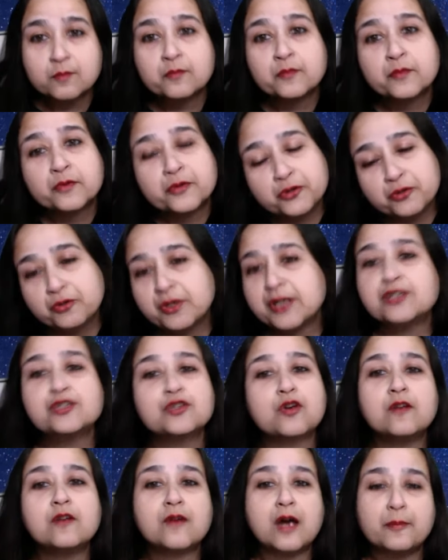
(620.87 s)
you can
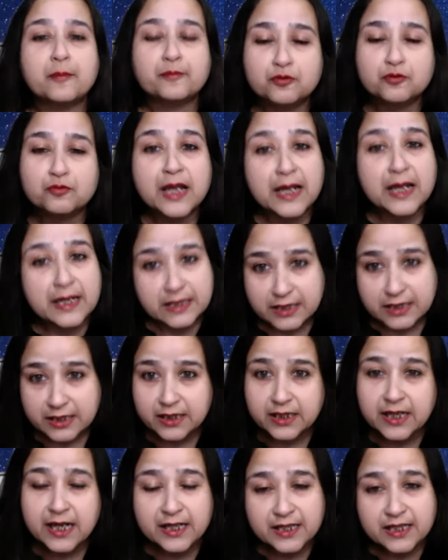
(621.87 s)
solve up to 18,
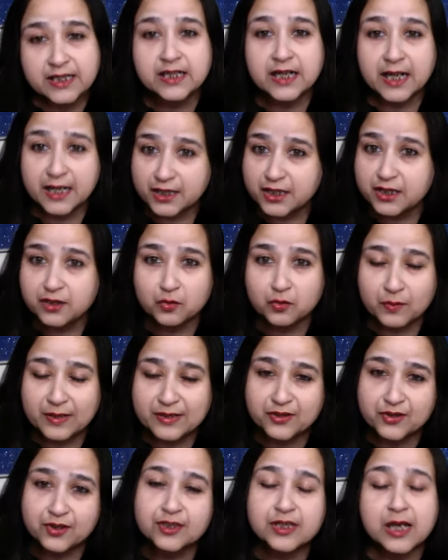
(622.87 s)
19
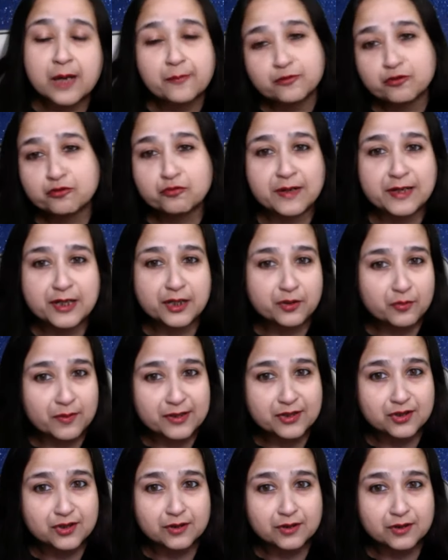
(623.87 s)
questions, up to 20
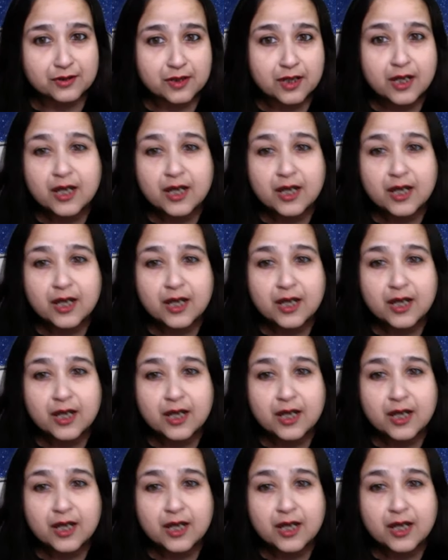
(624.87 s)
questions.